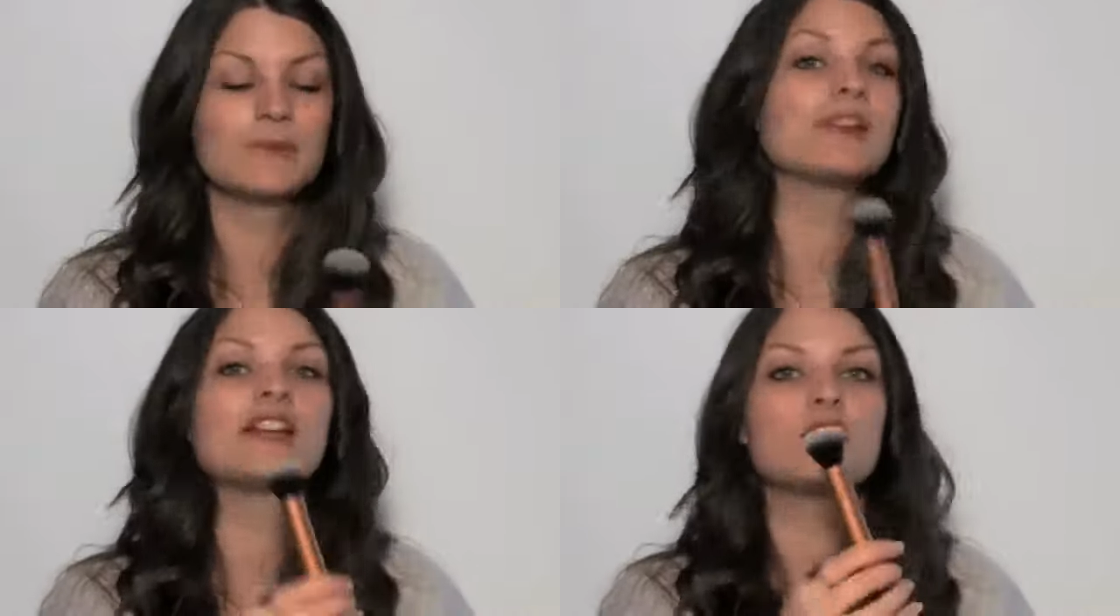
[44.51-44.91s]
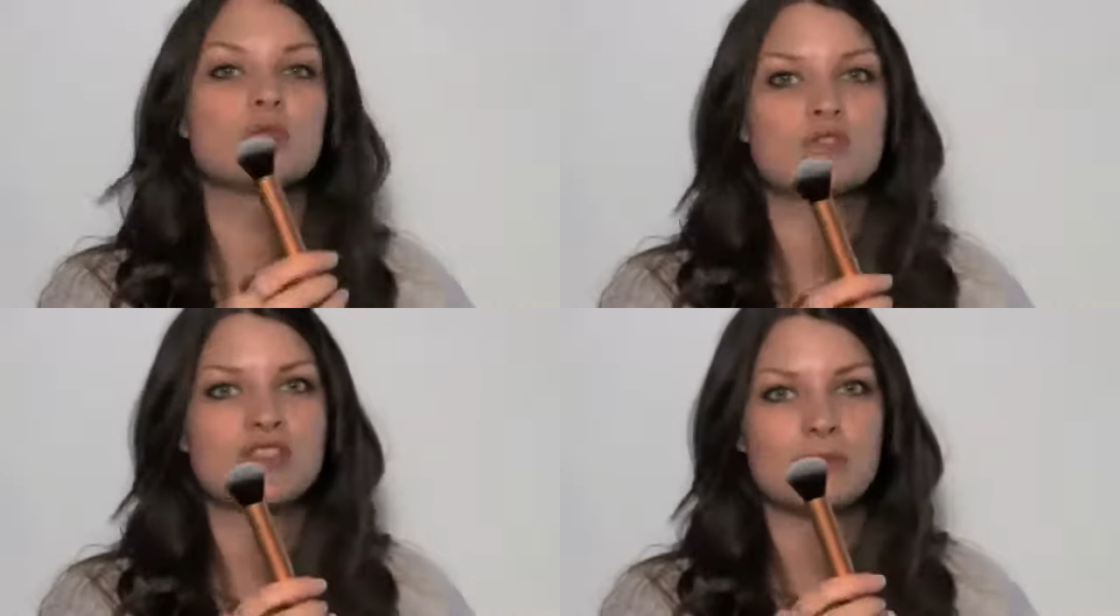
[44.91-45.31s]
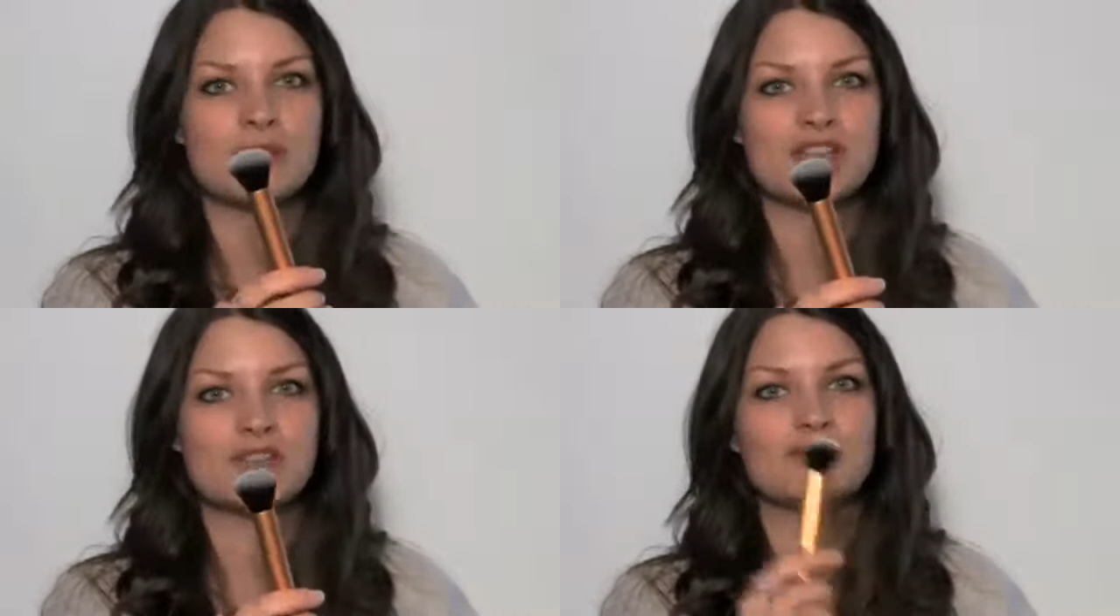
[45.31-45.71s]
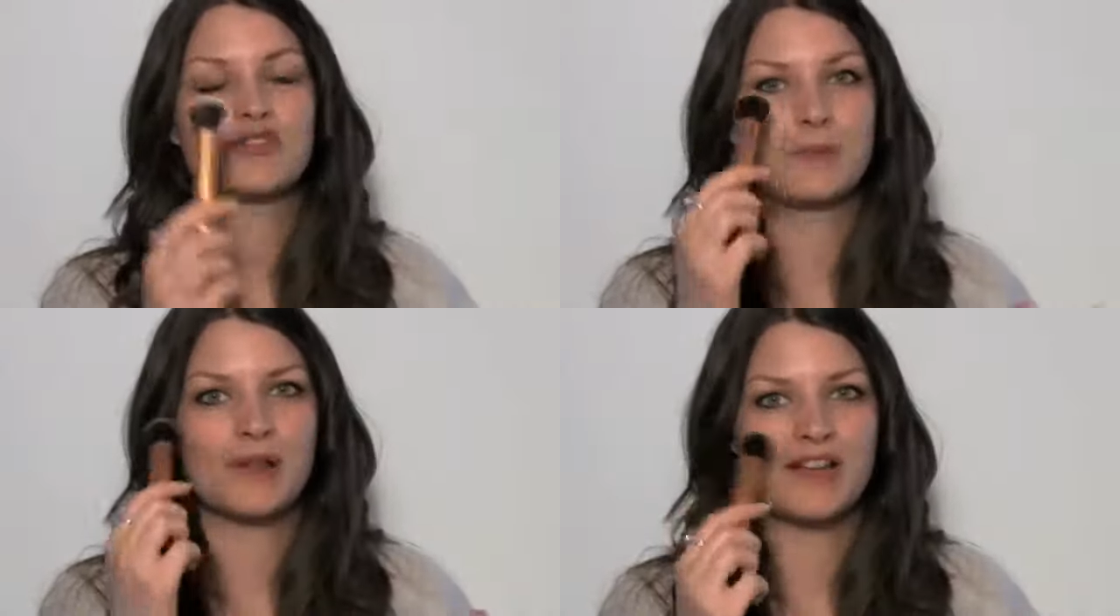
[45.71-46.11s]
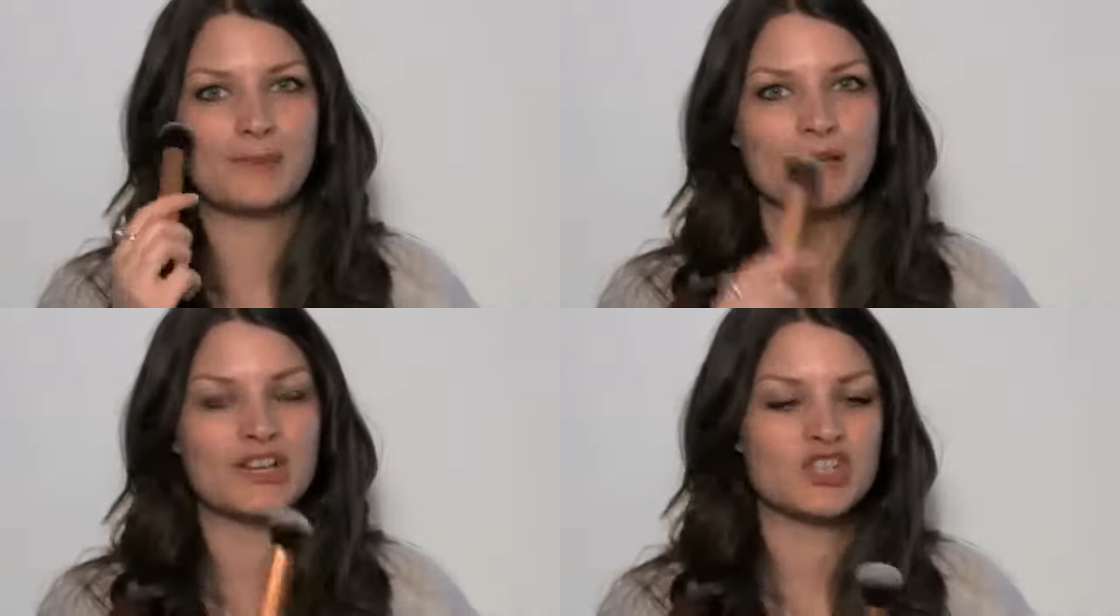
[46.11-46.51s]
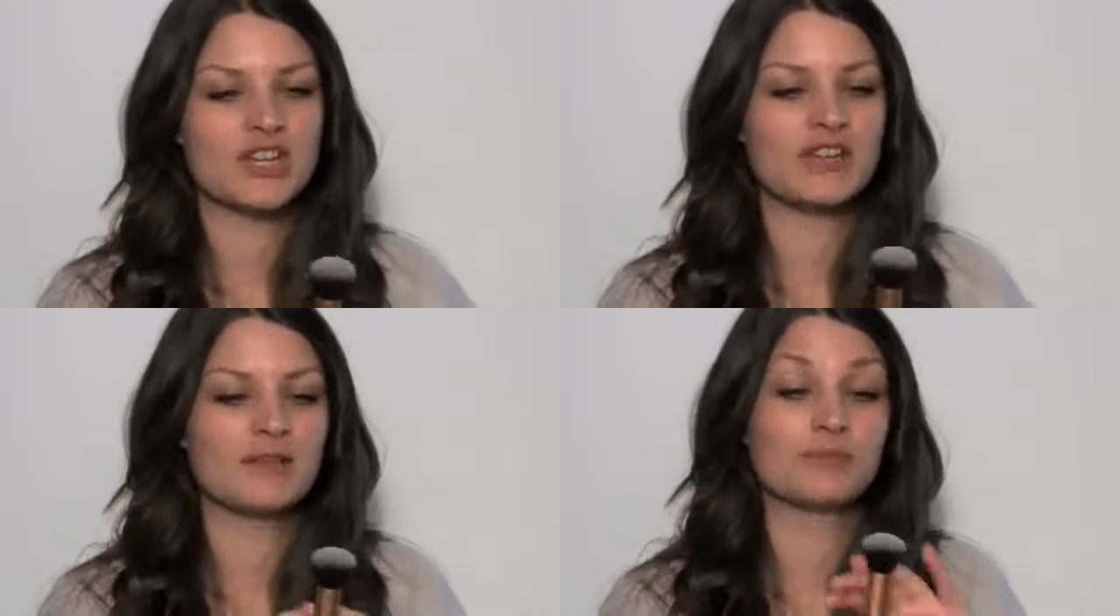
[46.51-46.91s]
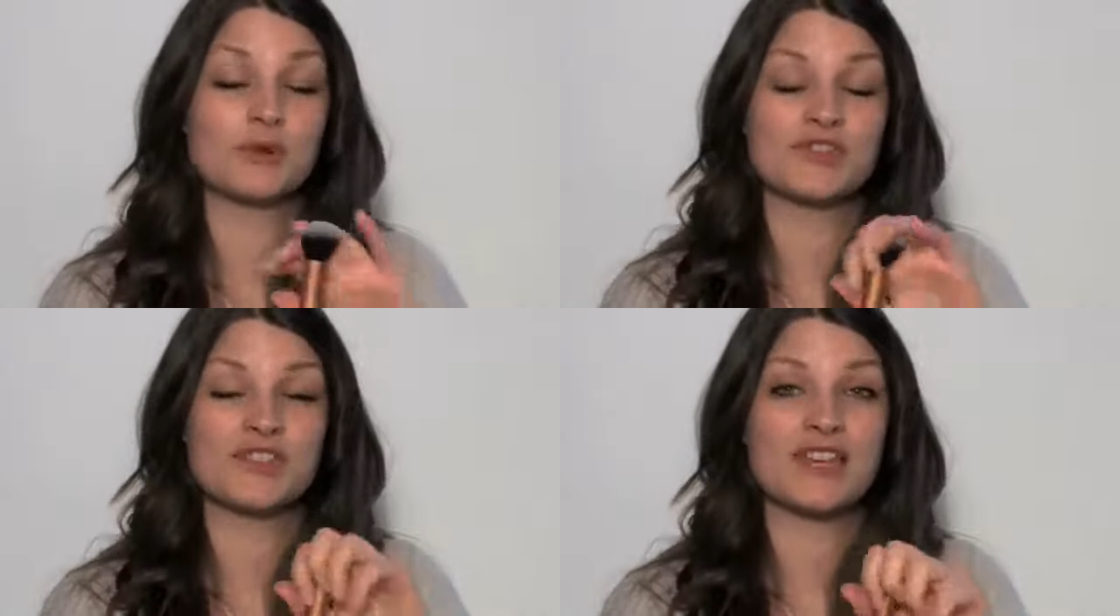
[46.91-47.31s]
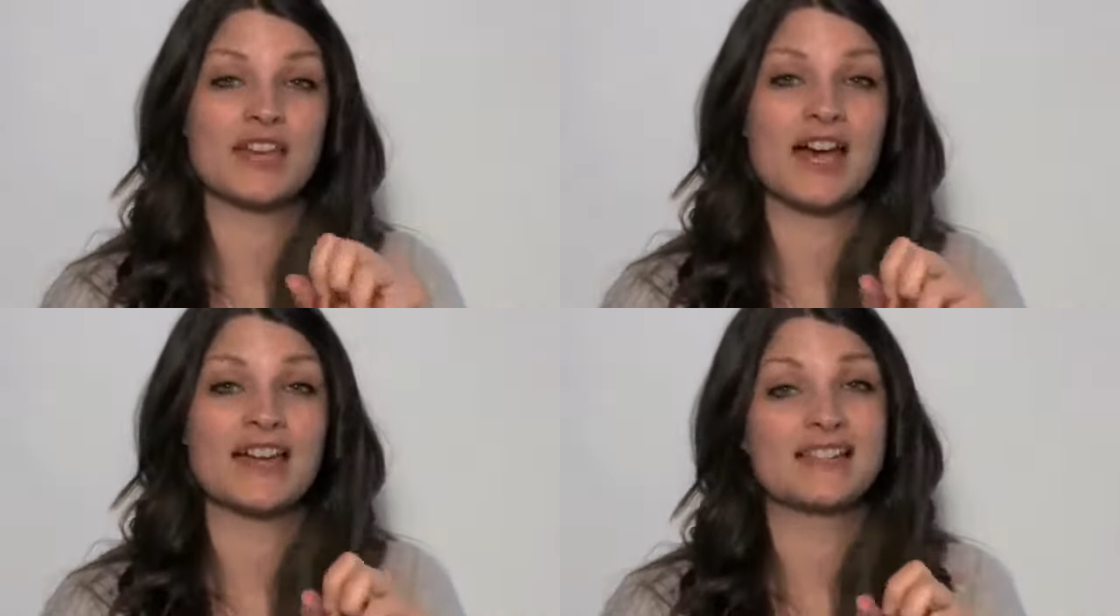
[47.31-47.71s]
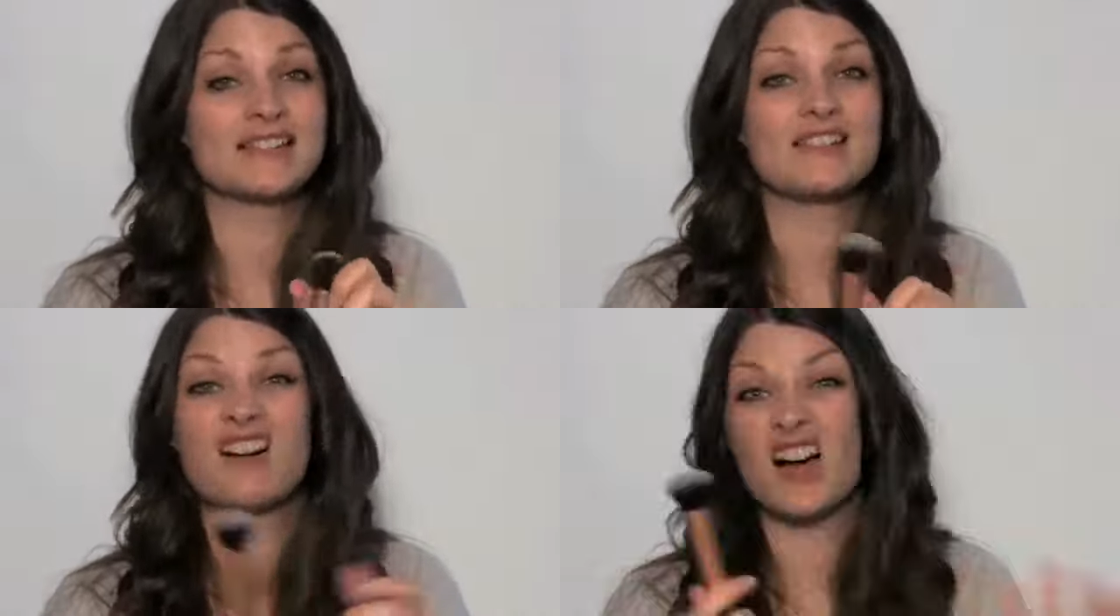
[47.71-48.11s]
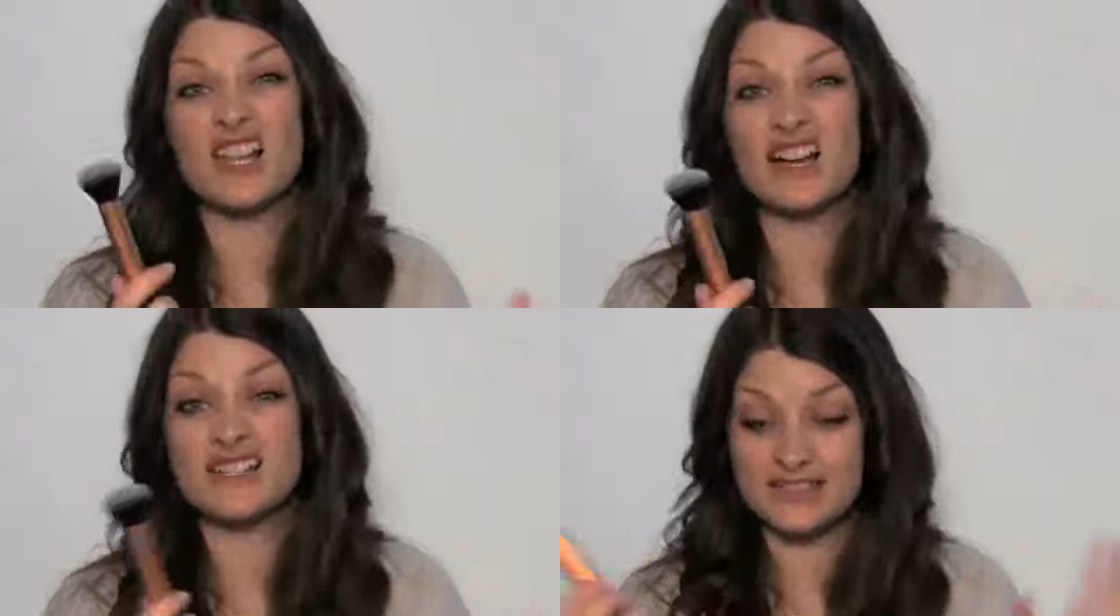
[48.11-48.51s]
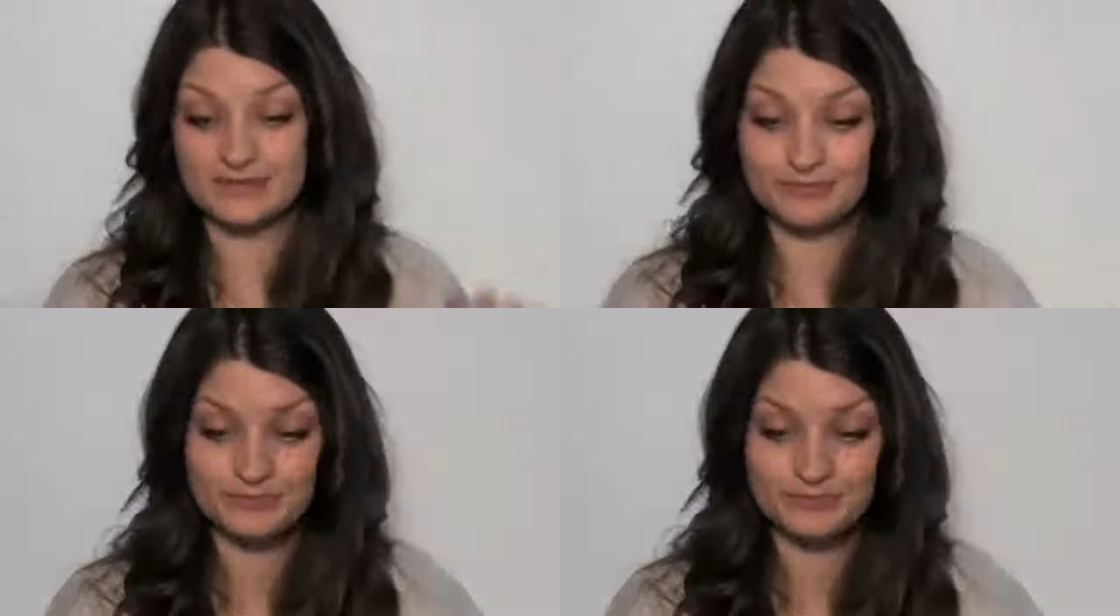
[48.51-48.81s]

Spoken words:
But it can also be used for applying blusher, bronzer and highlighter.